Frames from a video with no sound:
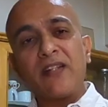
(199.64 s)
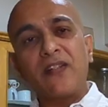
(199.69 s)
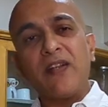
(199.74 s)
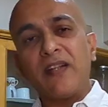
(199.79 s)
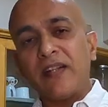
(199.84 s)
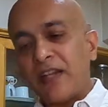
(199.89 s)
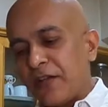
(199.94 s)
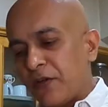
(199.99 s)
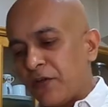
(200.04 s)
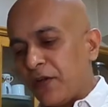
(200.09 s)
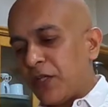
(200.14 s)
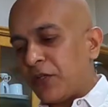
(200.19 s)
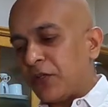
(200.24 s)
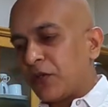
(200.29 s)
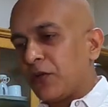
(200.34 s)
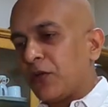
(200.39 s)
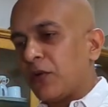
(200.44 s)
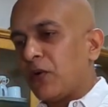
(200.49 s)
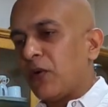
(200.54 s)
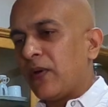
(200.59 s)
next thing that you need
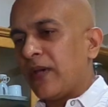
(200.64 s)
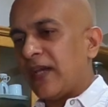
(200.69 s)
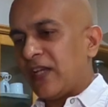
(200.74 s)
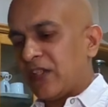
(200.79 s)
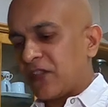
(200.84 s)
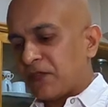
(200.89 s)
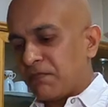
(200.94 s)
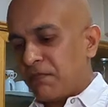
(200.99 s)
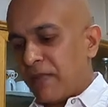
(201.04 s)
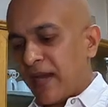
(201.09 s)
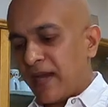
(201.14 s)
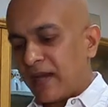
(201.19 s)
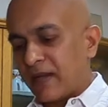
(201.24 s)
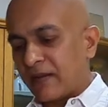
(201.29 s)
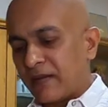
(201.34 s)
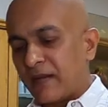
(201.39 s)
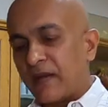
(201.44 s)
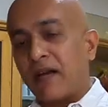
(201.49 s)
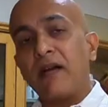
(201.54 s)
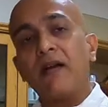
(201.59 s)
to do is
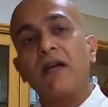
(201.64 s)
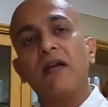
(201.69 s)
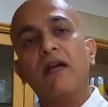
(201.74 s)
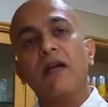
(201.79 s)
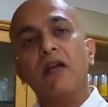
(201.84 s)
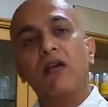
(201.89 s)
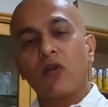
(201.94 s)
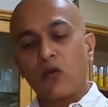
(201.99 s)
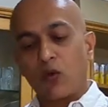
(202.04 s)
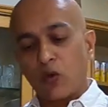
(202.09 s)
make the